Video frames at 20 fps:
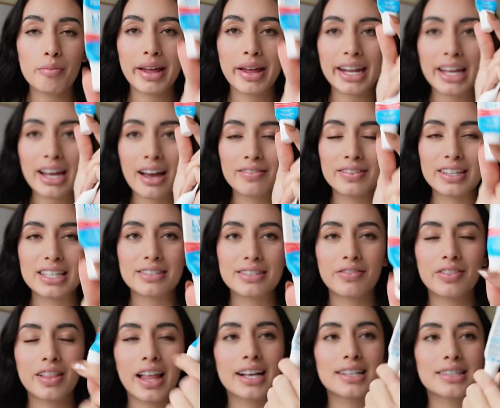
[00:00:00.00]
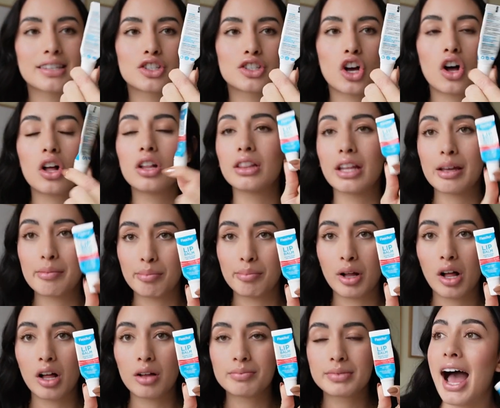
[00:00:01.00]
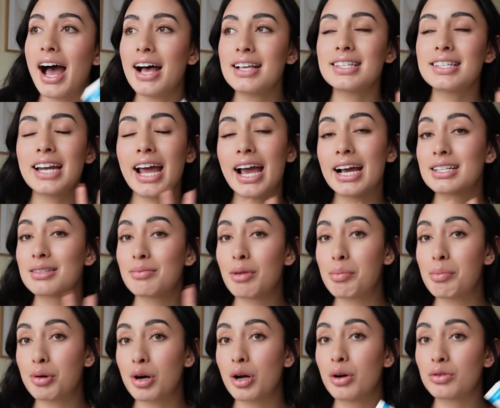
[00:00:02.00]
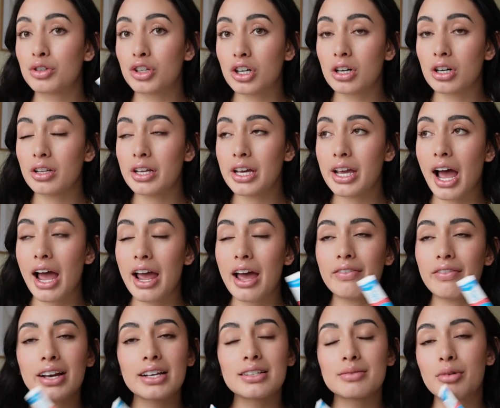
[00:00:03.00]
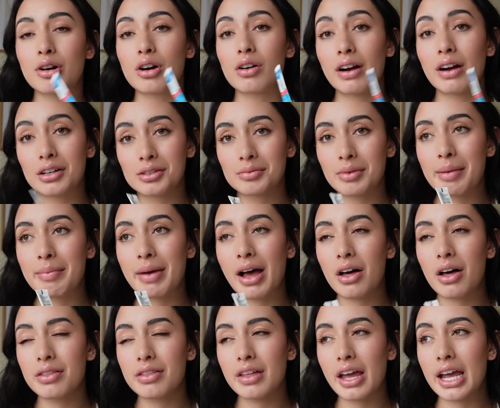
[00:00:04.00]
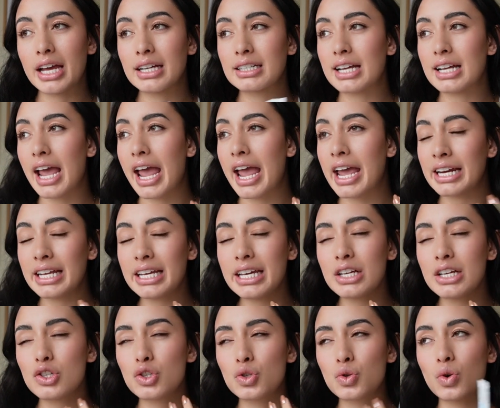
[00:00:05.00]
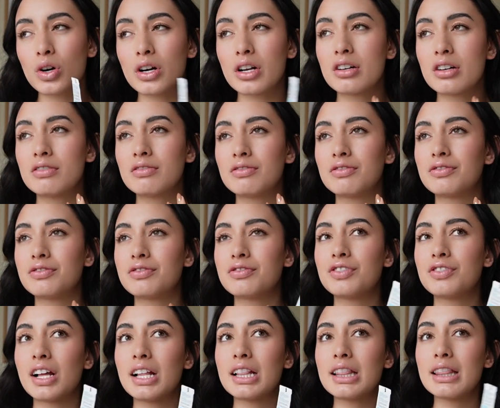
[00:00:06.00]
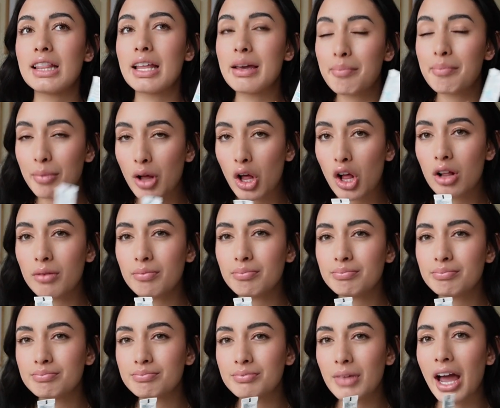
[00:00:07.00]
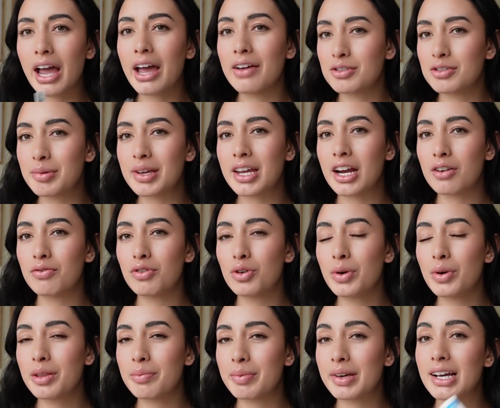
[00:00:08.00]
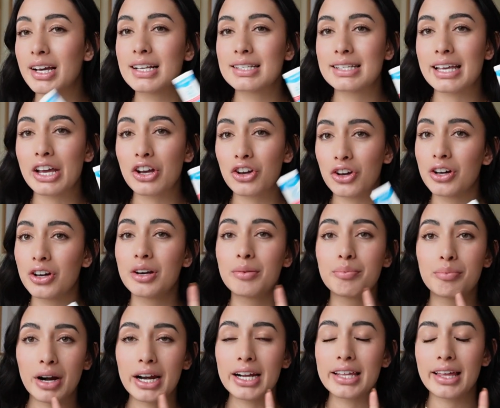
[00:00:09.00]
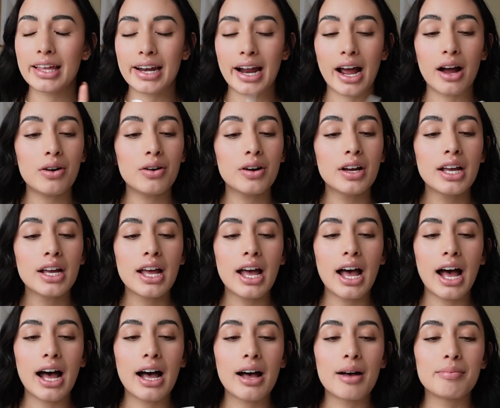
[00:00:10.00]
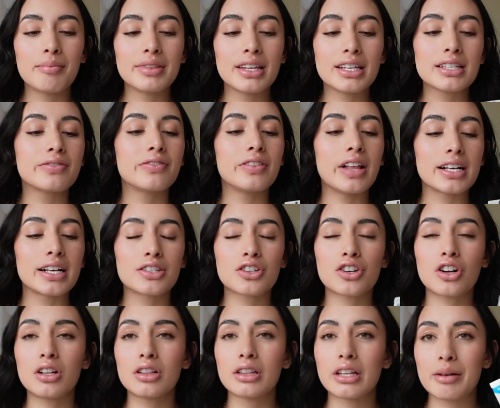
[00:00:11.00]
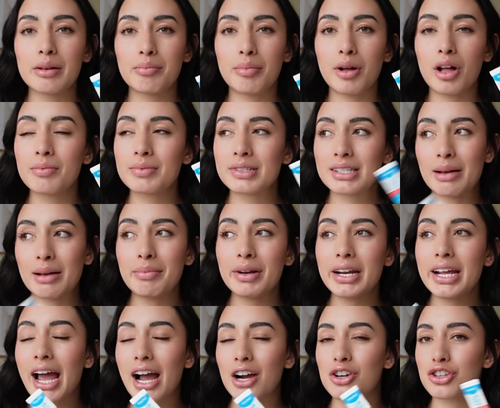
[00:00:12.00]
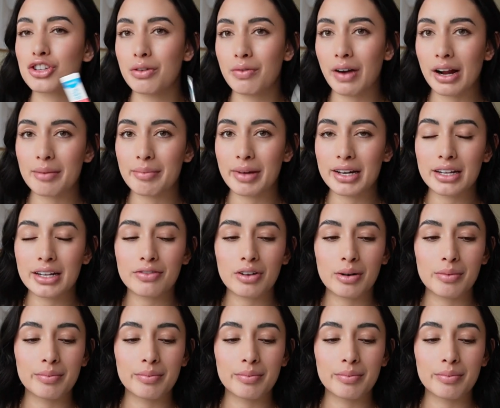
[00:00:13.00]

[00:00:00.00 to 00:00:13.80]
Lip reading: many of these Flexitol lip balm. As an eczema prone girly, I have eczema around my mouth, and any sort of lip balm I have to be careful with because it could break that out. This Flexitol lip balm, somebody actually recommended